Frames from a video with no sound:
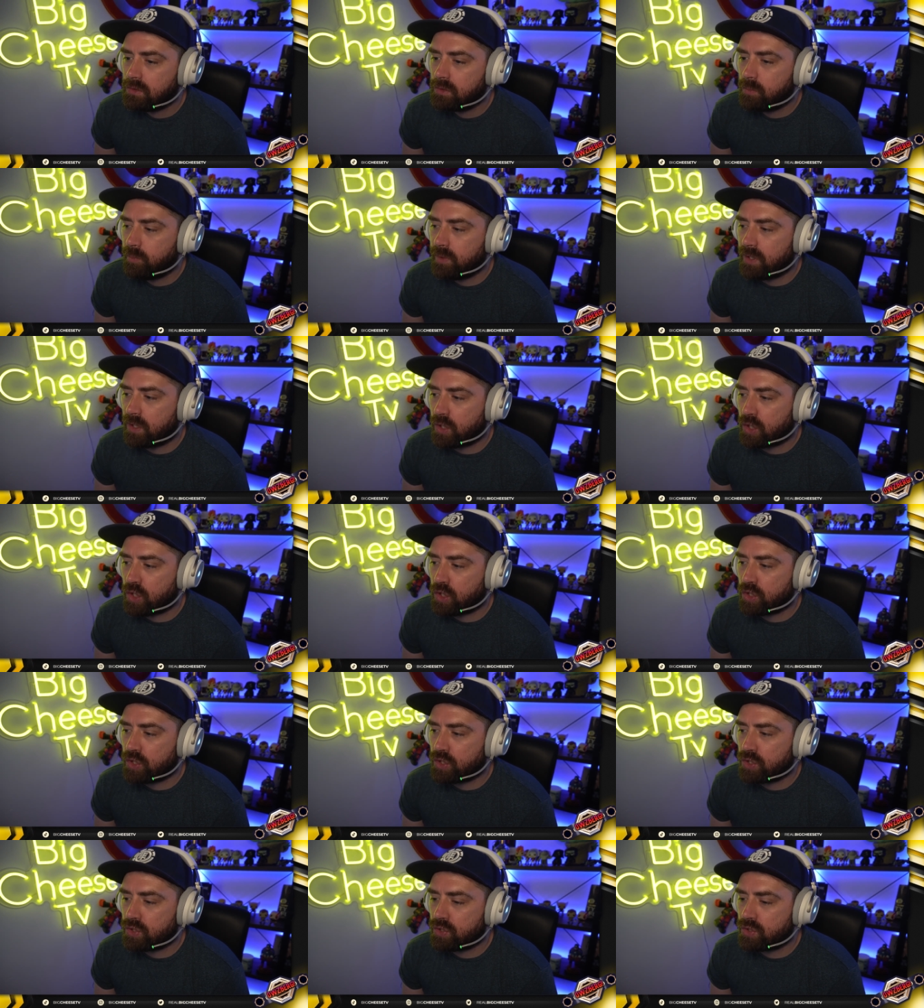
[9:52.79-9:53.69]

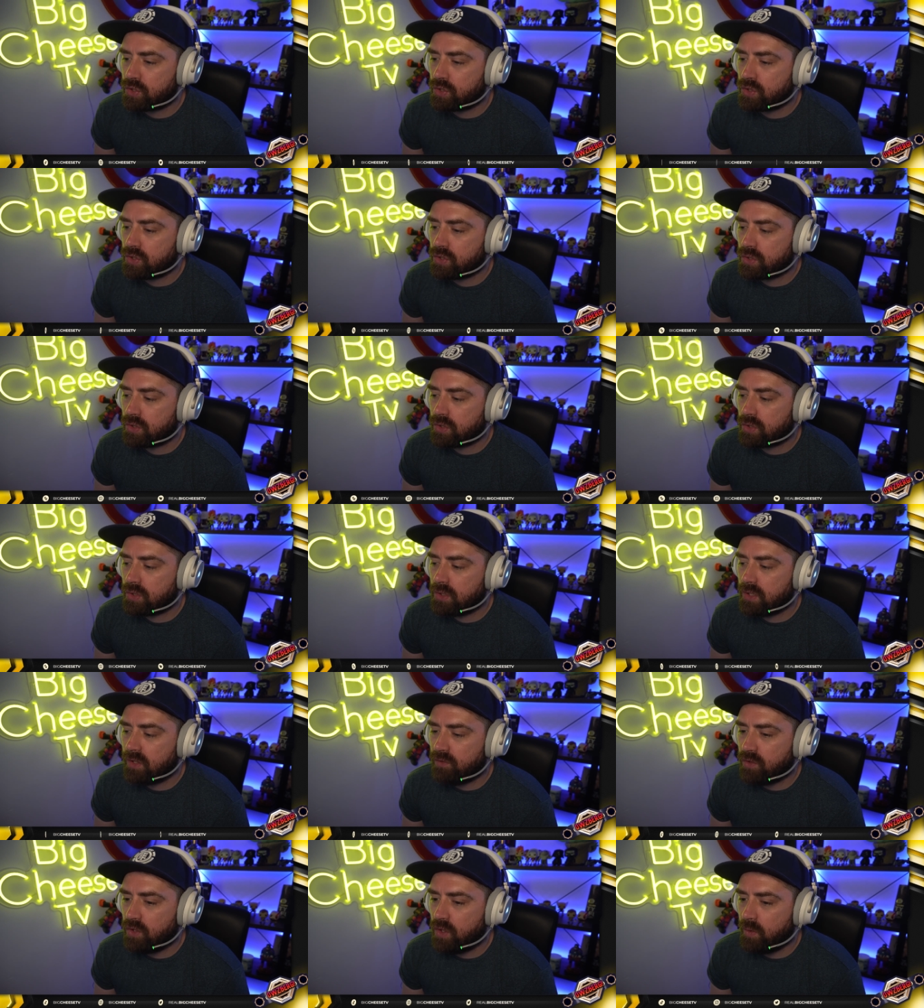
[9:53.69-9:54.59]
because
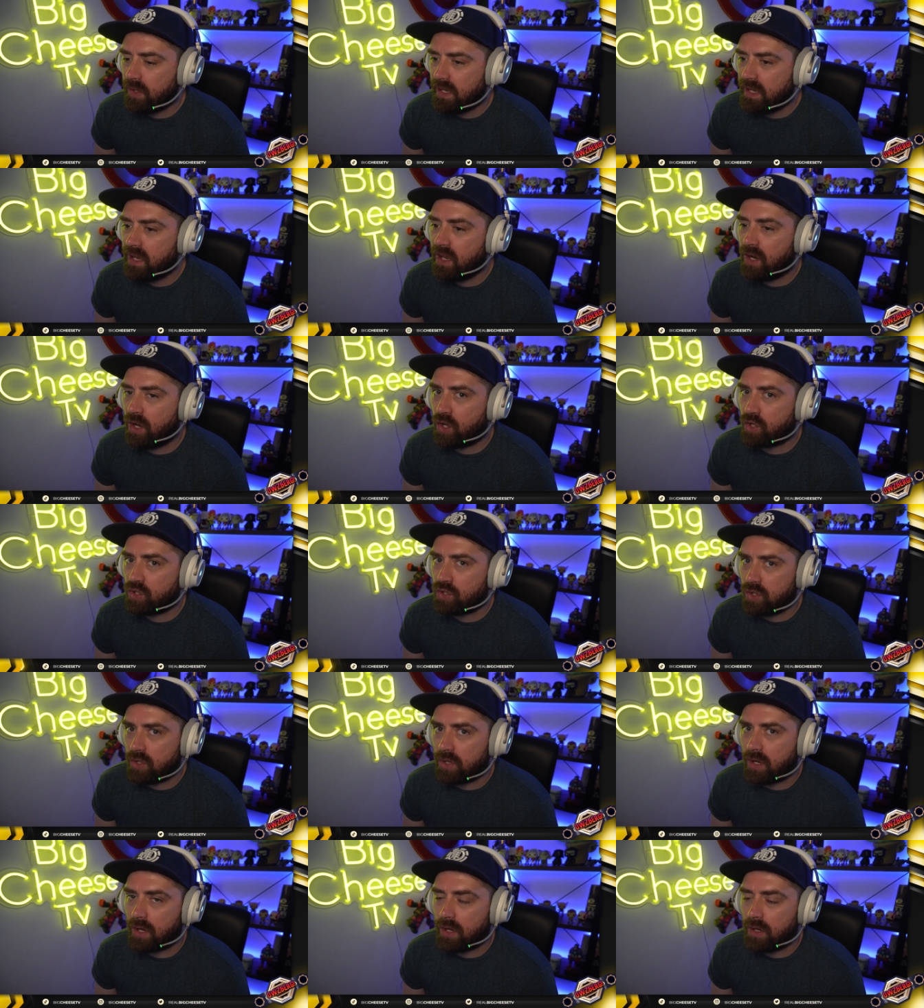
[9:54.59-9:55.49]
if you don't eat a lot of
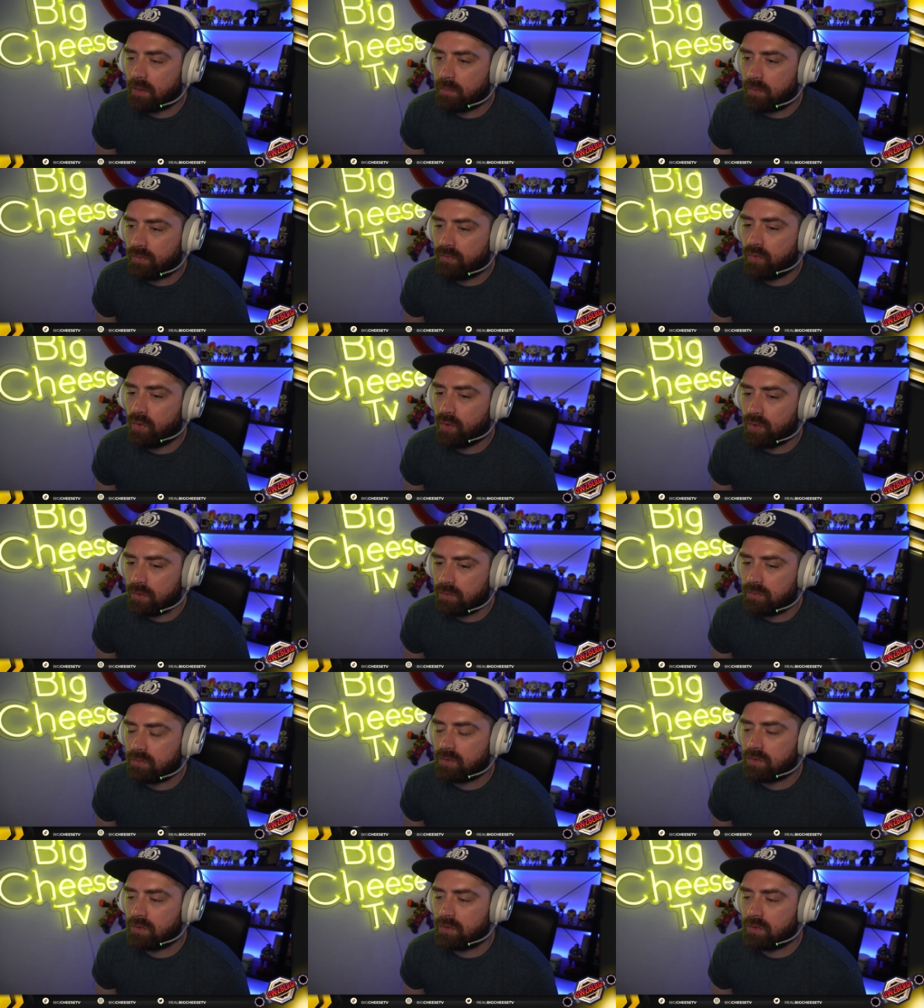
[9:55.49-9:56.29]
sugar before you